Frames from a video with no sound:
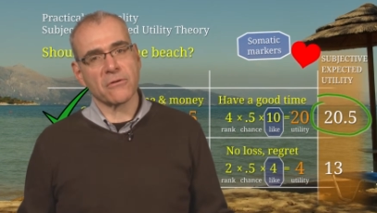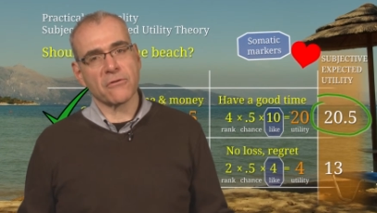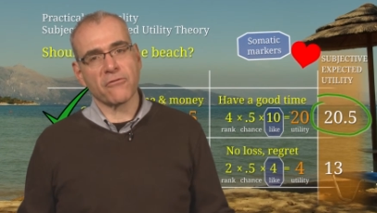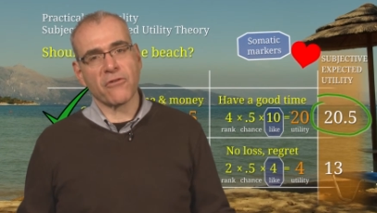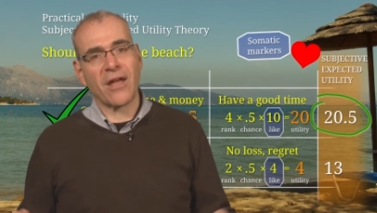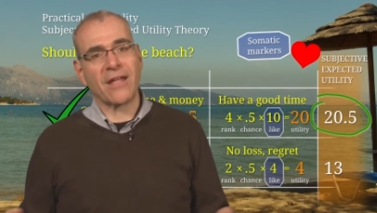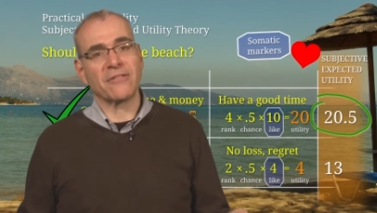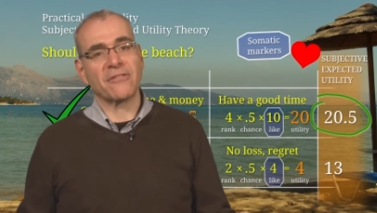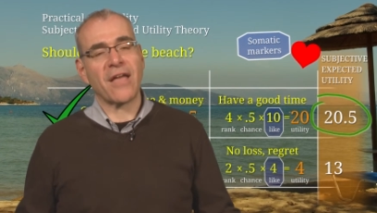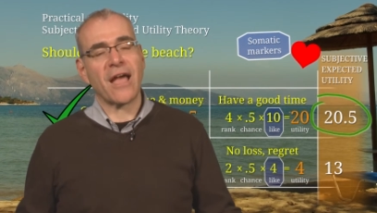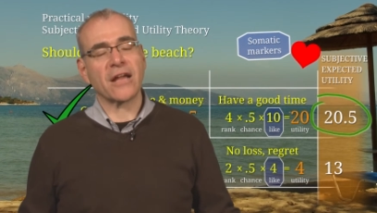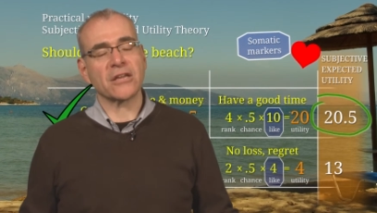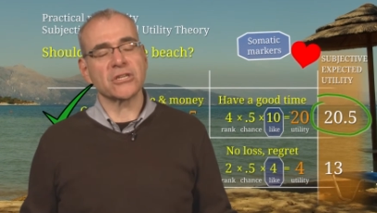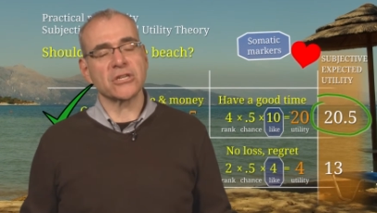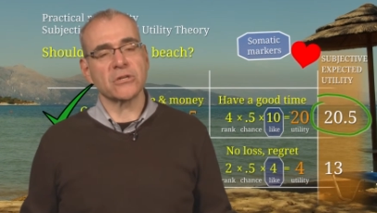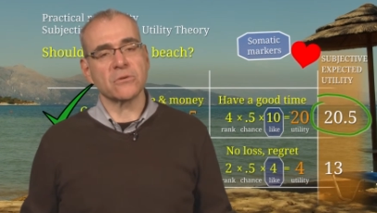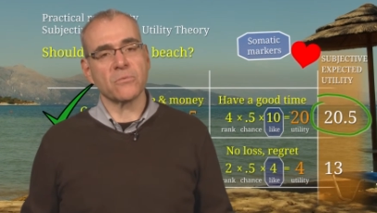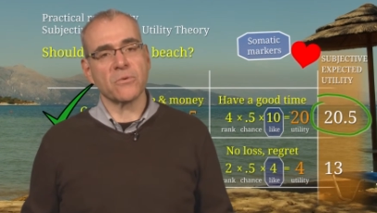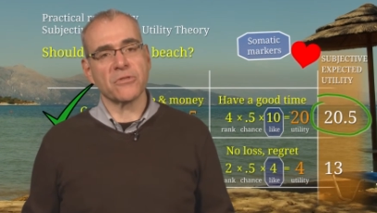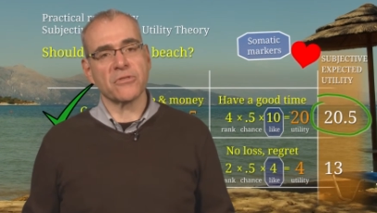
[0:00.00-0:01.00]

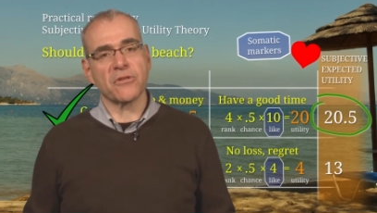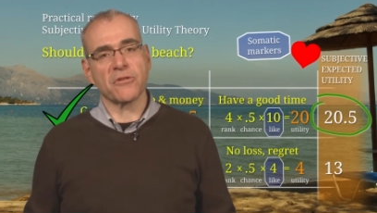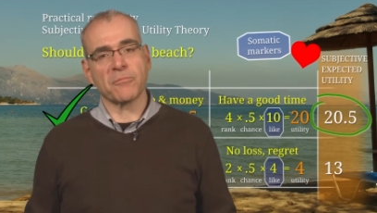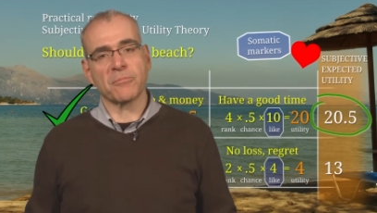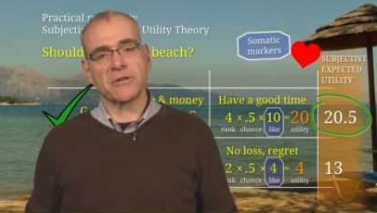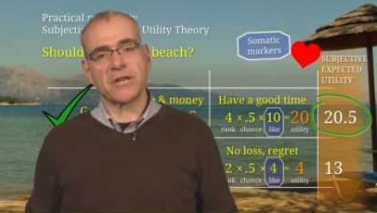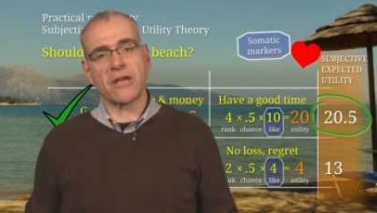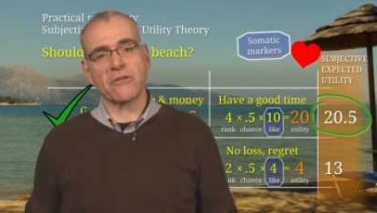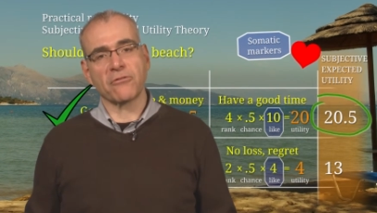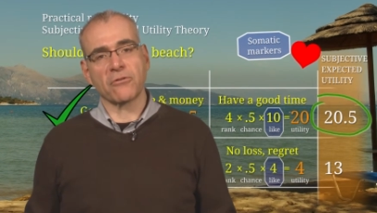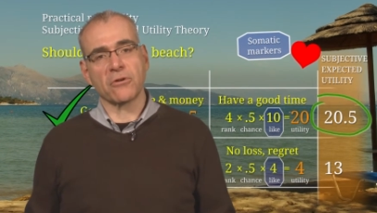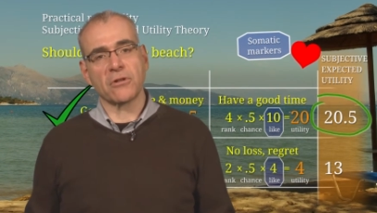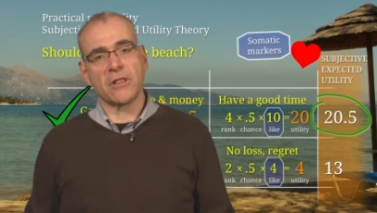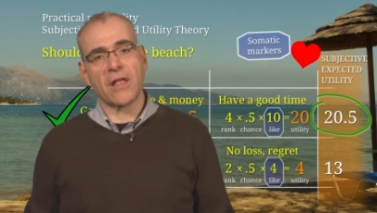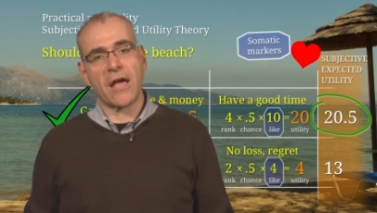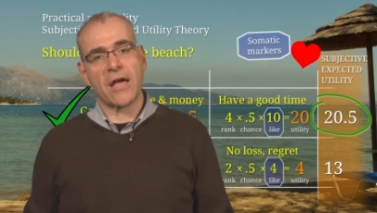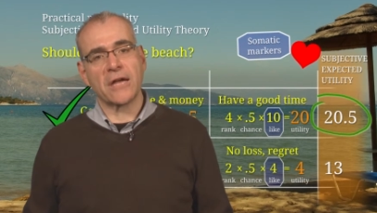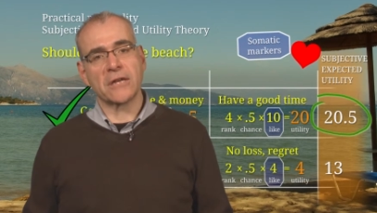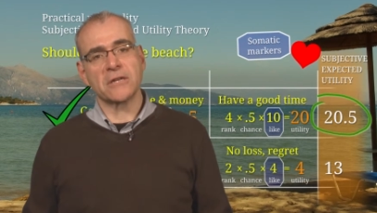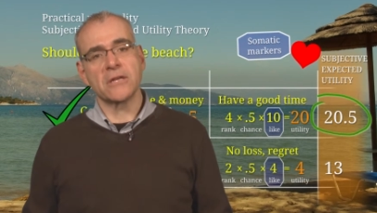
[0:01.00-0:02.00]
transaction with this potential
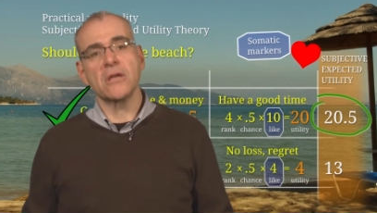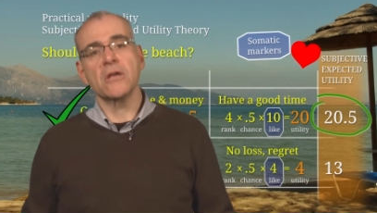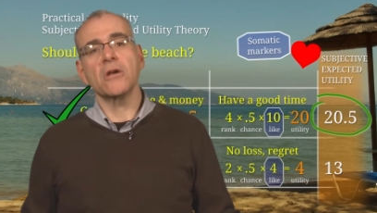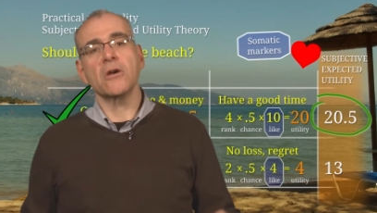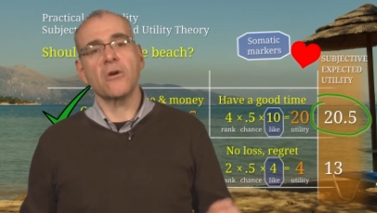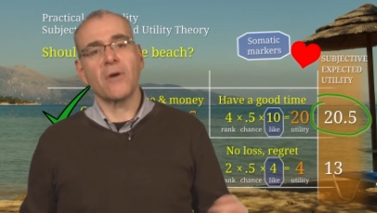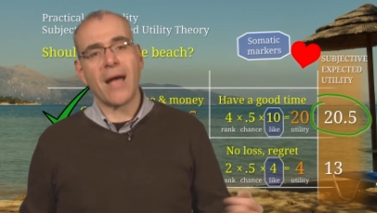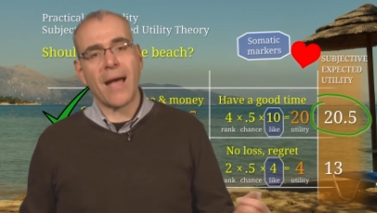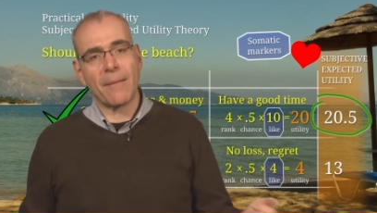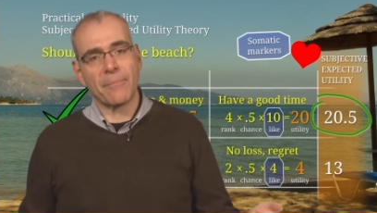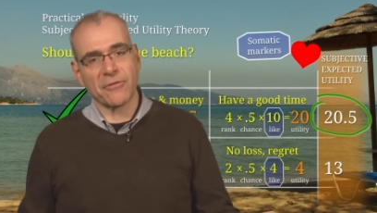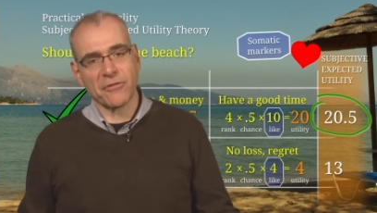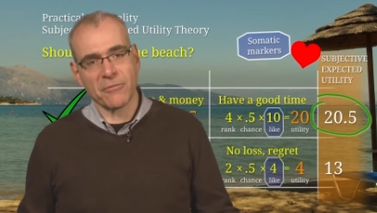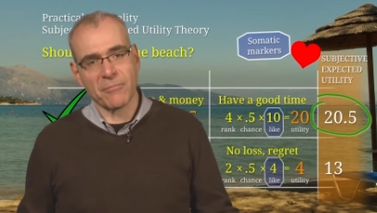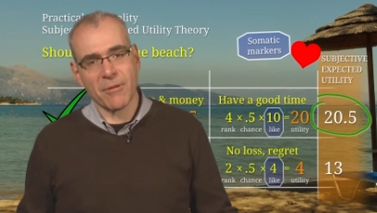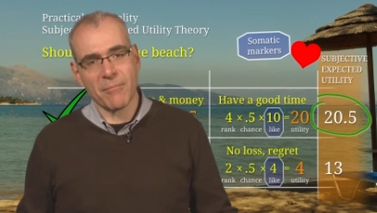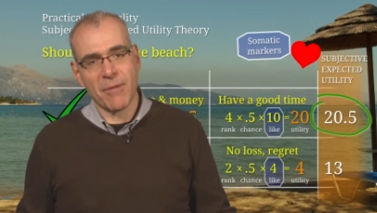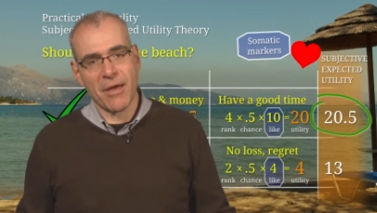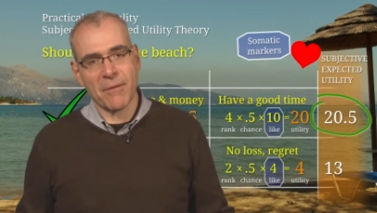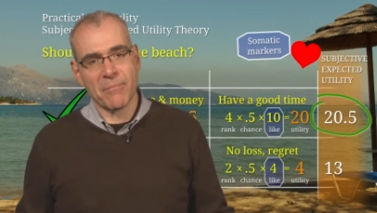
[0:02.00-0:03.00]
client who happens
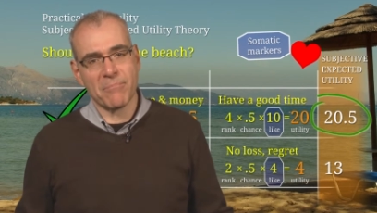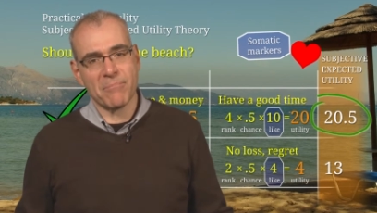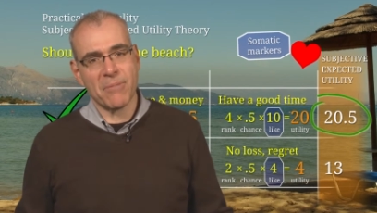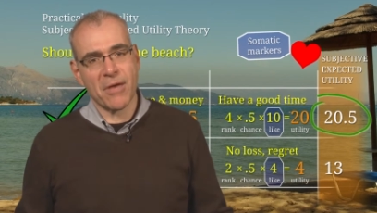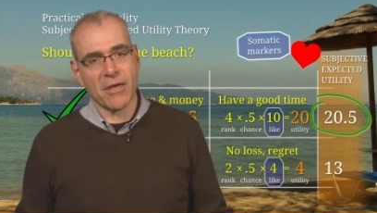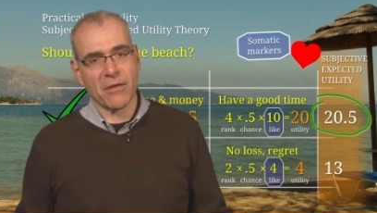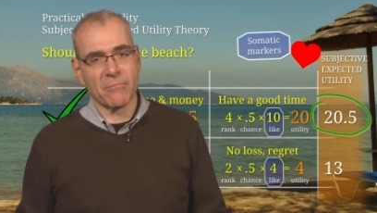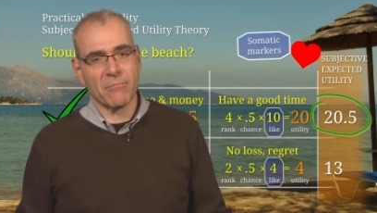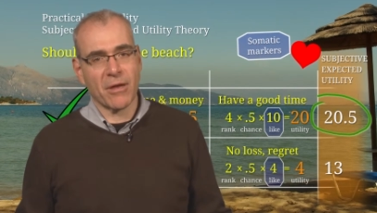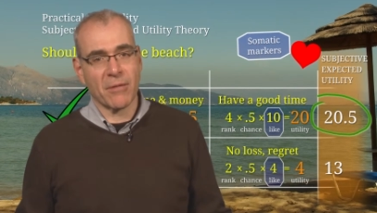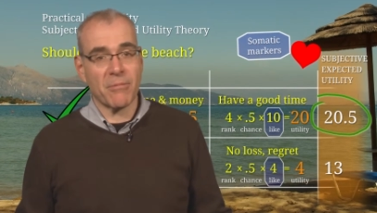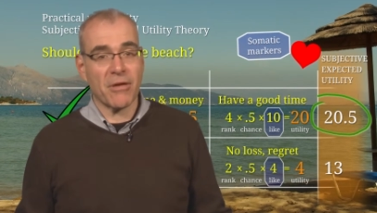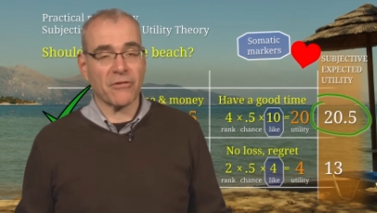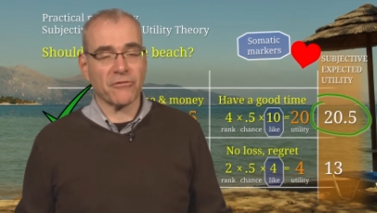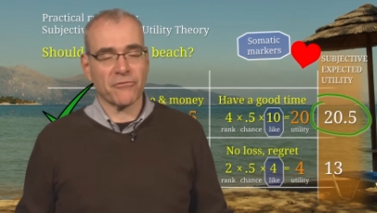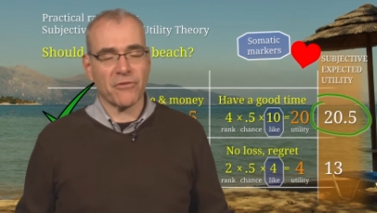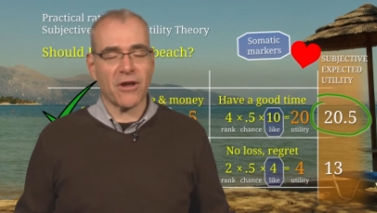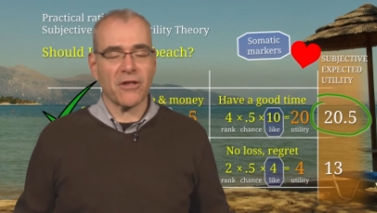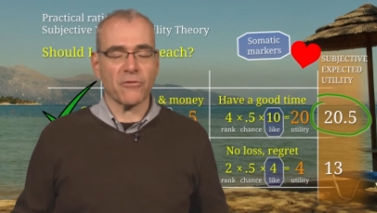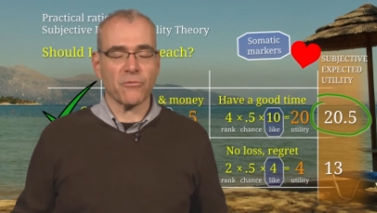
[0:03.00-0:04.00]
to be my, be my
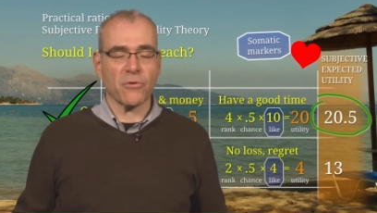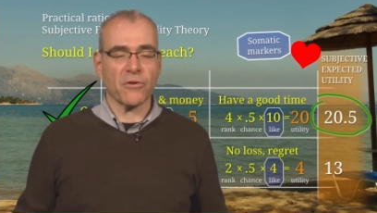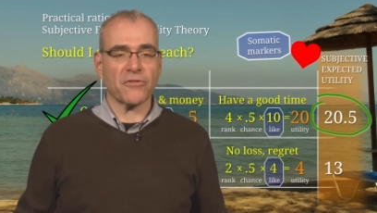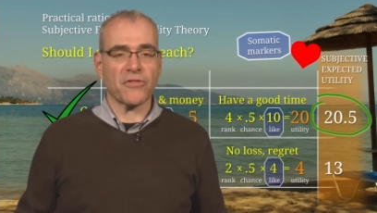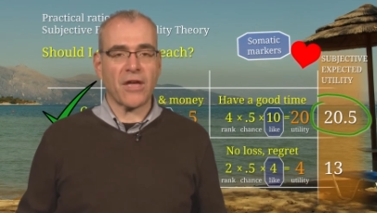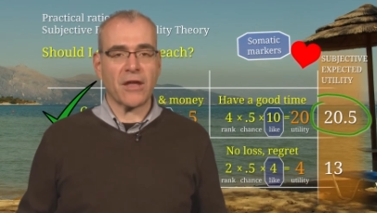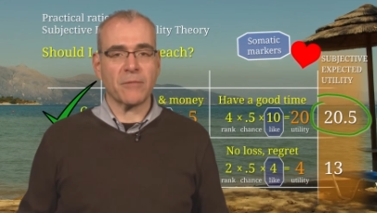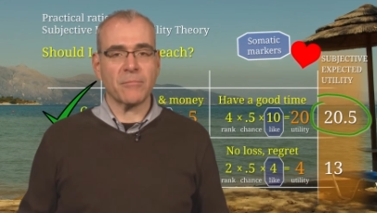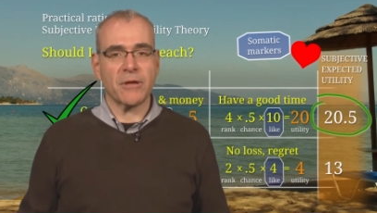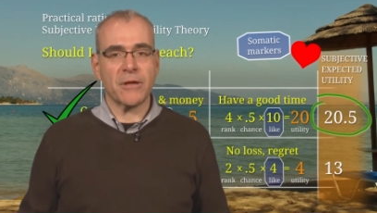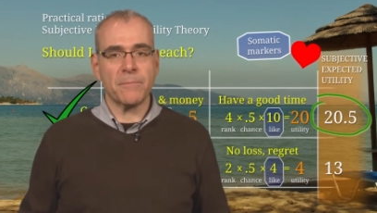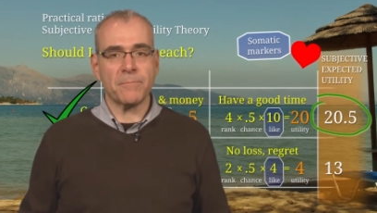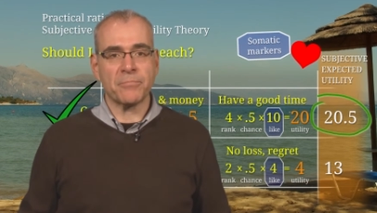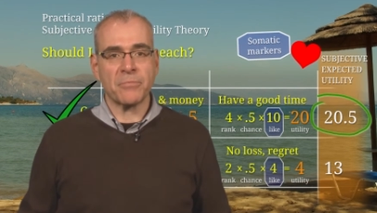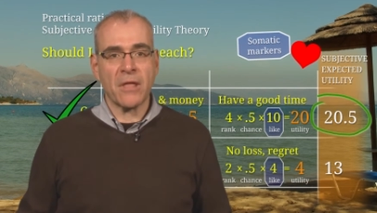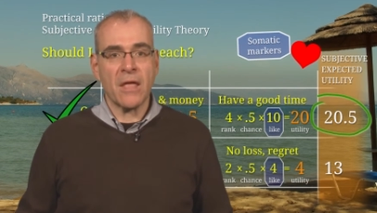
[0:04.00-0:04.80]
best friend's worst enemy,